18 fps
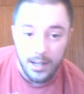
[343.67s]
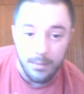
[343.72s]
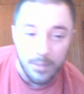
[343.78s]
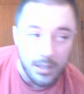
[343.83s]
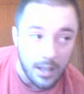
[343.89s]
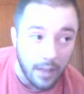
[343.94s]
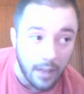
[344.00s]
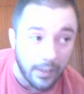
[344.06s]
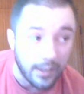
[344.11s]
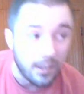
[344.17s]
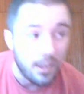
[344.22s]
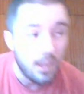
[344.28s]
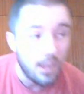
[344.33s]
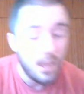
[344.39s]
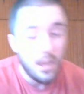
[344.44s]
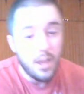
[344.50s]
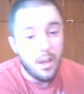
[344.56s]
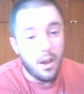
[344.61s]
I'm selling.
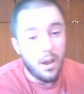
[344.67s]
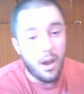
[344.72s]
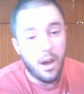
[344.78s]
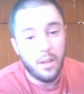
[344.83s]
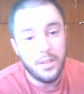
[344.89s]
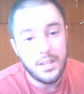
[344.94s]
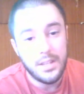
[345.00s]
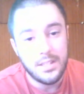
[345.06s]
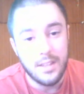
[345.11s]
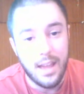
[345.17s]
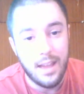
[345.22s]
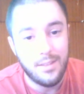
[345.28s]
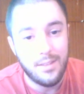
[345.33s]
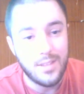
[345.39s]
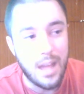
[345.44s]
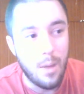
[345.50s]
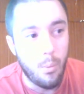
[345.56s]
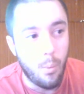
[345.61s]
All these
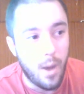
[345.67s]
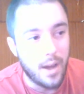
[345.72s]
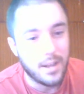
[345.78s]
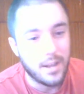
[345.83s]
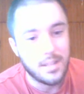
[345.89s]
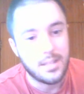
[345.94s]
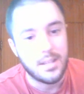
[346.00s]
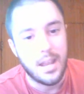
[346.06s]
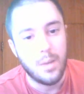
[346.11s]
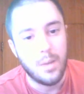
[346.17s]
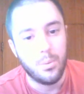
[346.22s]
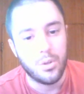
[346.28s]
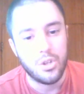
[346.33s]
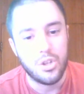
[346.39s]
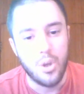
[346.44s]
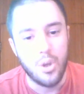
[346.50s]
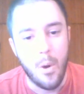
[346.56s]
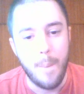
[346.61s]
knives, I want to say, will
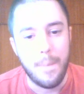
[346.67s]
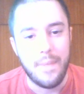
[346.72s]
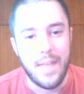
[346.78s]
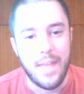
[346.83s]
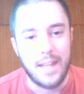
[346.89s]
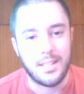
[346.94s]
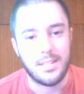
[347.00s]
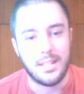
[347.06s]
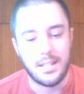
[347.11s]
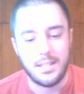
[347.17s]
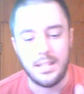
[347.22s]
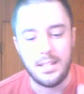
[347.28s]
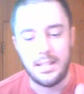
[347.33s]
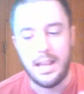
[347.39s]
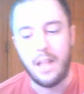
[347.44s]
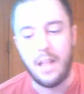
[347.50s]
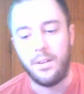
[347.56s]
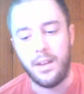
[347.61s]
show up in that
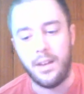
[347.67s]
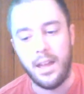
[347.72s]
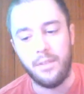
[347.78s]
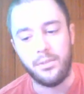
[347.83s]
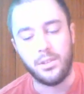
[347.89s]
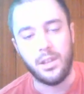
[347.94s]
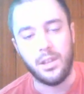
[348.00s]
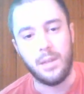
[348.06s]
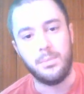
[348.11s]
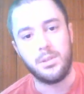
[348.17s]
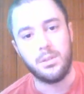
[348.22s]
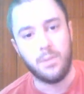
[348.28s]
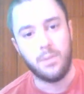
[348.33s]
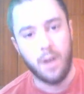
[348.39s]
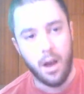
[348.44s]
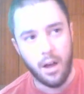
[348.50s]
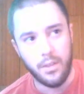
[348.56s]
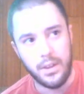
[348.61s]
$16 knife club, so
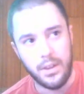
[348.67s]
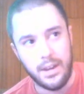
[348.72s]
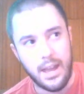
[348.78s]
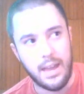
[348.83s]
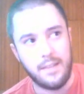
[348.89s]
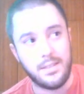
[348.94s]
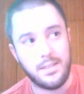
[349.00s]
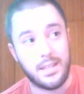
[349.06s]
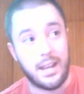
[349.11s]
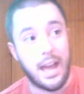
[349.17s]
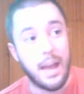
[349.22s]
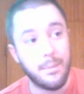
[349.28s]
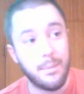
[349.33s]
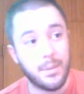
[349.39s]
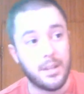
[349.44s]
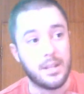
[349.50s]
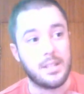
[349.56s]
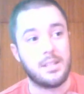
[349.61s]
all the knives that
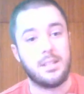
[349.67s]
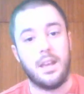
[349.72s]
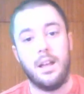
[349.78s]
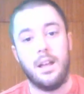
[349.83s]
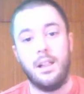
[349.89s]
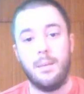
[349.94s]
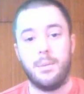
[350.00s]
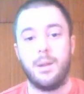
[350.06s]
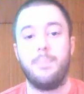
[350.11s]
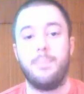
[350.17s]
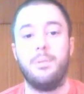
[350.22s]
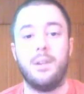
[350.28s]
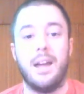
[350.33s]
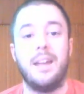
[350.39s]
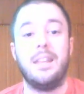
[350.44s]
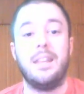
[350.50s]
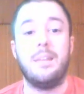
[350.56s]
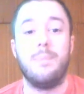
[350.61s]
I'm going to sell, I'm going to put
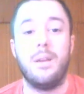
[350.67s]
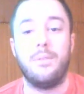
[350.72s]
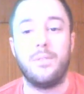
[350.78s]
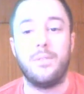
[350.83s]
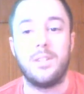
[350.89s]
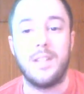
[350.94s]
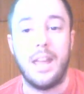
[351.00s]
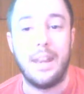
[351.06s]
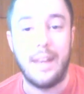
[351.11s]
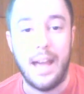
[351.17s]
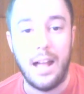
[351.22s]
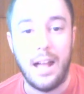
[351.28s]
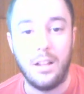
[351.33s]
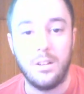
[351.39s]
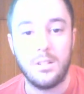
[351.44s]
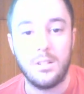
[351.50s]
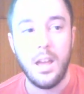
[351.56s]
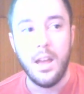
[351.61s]
on eBay for
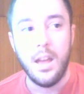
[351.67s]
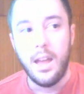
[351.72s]
$10.